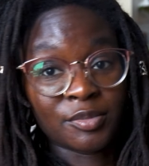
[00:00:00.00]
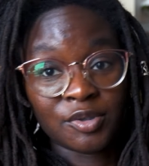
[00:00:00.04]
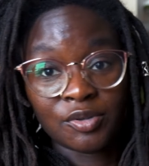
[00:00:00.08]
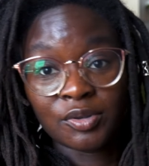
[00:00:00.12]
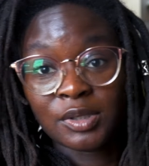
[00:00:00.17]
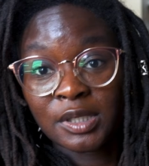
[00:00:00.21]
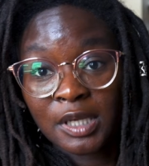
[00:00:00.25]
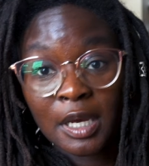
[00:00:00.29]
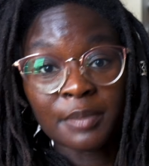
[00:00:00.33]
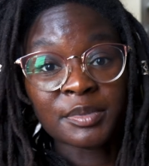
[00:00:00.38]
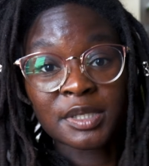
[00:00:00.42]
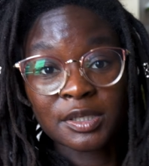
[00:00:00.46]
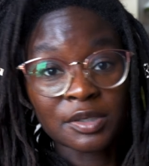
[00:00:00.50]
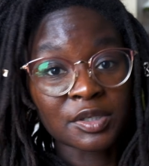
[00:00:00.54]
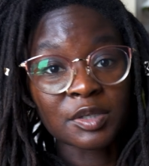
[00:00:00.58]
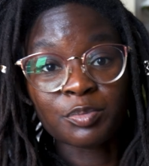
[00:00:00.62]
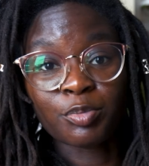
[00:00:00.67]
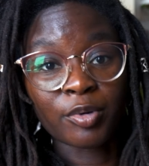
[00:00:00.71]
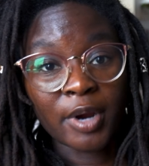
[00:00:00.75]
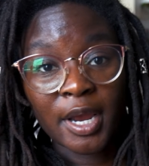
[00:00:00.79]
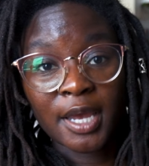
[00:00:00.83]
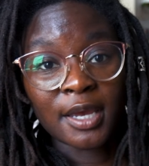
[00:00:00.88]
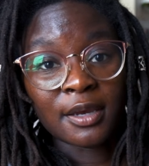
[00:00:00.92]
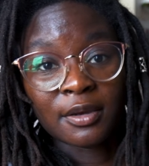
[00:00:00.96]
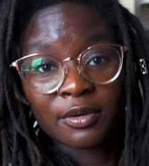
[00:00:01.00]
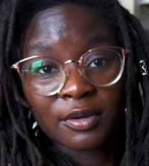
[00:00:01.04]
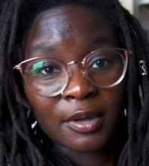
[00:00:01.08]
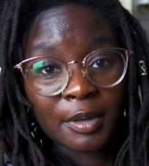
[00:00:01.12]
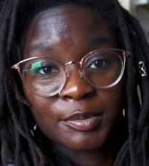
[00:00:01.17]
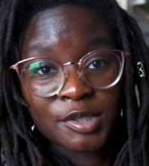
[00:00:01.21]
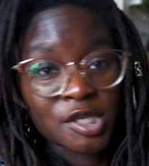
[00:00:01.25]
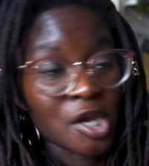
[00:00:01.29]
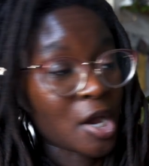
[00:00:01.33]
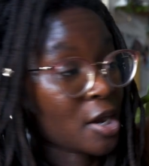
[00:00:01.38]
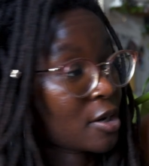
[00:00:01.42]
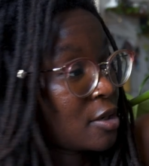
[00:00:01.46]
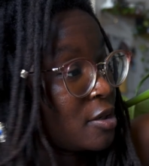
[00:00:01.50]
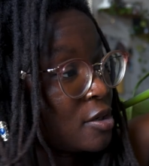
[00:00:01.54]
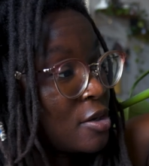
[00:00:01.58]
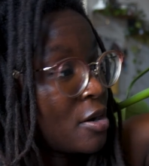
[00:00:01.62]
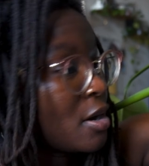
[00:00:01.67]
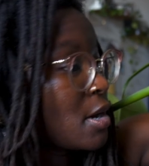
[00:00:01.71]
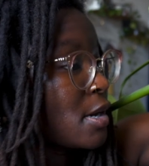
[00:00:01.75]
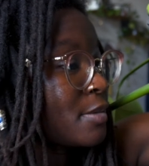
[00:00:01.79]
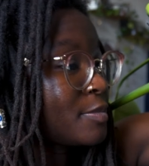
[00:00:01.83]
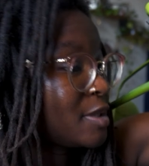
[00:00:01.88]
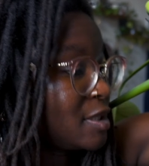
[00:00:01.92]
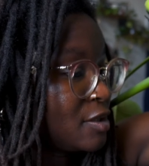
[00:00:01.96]
You see I'm still spraying. I'm talking to
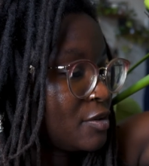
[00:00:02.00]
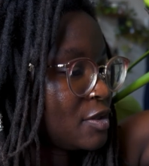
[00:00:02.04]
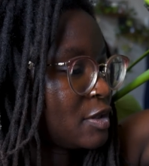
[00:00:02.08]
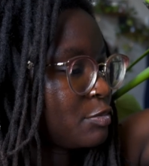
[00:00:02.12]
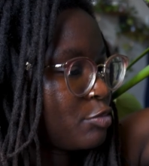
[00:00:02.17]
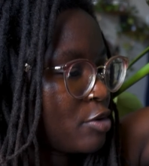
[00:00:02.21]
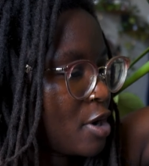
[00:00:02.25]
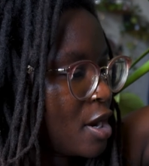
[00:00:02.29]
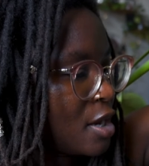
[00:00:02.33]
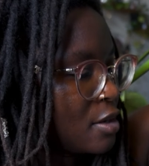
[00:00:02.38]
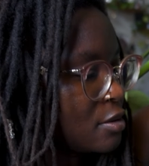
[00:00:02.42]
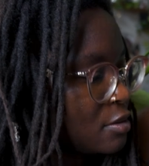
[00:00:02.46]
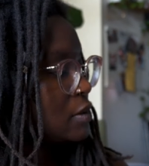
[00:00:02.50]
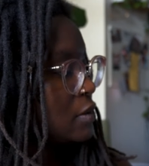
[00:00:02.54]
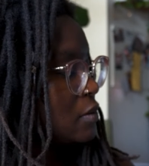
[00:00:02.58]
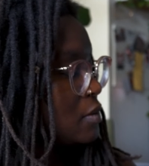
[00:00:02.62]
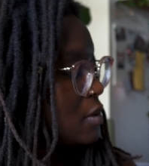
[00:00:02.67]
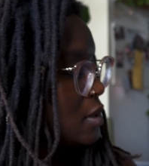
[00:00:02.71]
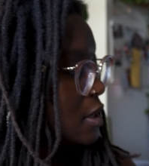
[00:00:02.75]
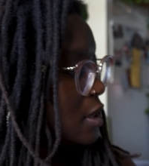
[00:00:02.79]
y'all, I'm still spraying. So